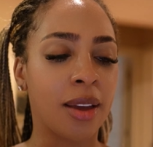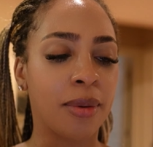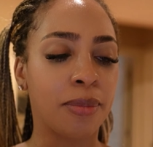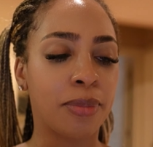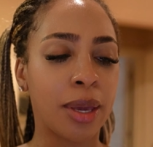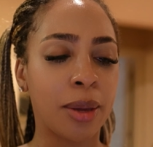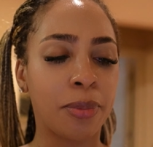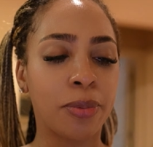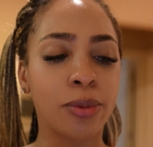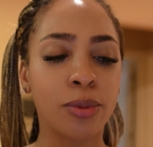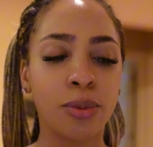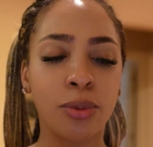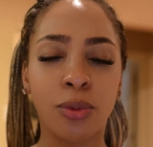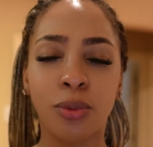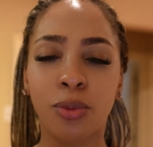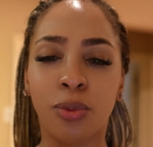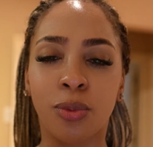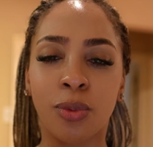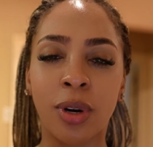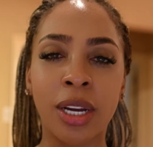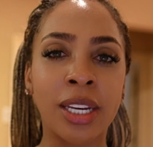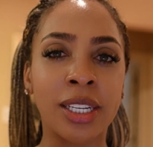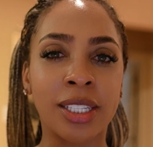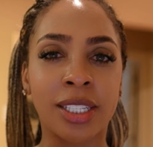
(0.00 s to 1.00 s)
People
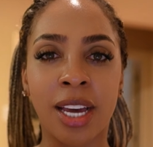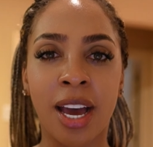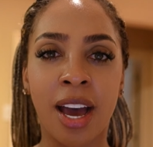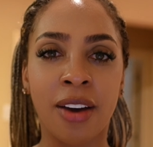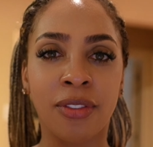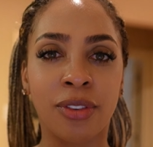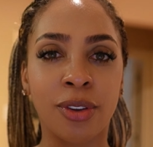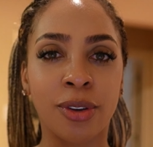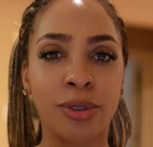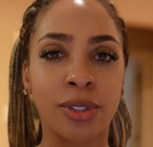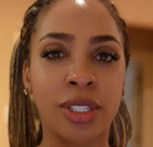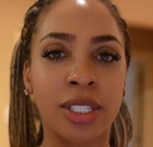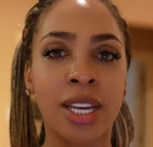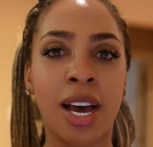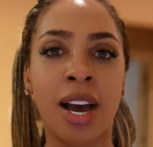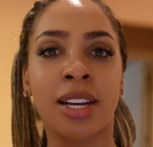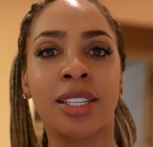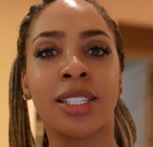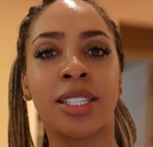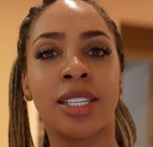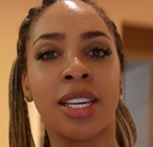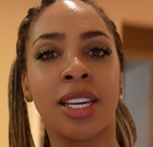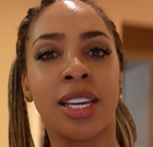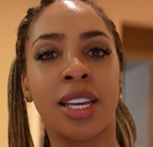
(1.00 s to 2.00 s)
wanted to have those
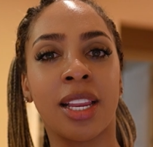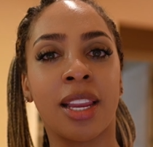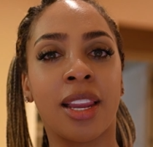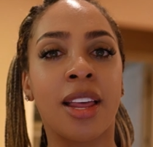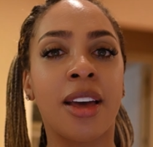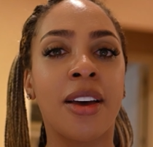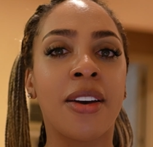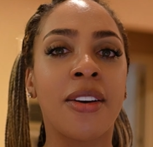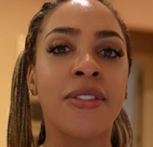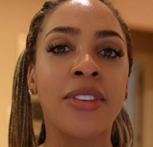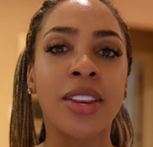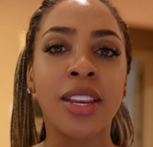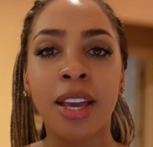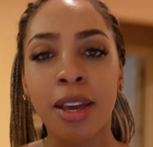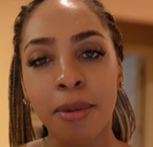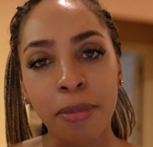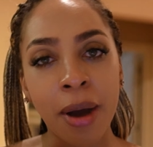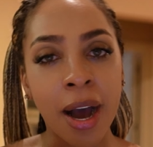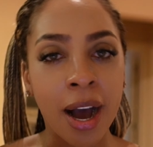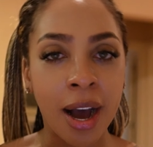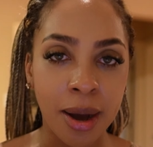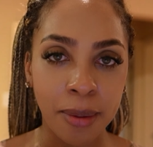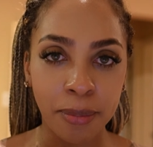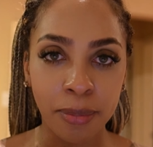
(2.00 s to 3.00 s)
toxic love and hip
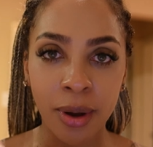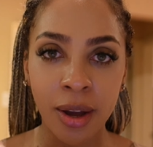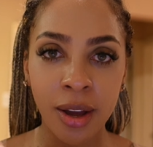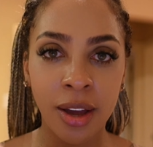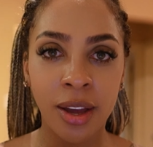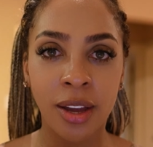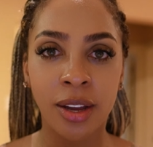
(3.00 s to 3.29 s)
hop,